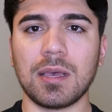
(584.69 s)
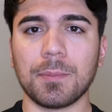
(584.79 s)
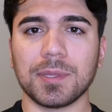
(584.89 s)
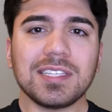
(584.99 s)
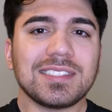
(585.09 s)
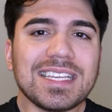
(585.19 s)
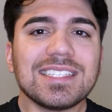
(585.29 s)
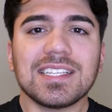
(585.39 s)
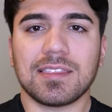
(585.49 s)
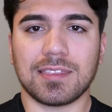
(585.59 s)
But this
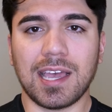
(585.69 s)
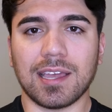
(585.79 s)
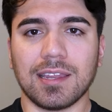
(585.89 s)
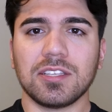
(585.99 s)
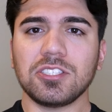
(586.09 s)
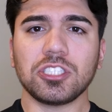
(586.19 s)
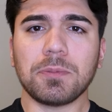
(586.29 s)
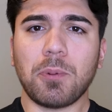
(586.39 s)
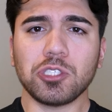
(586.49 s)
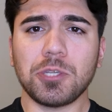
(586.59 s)
isn't that. This is supposed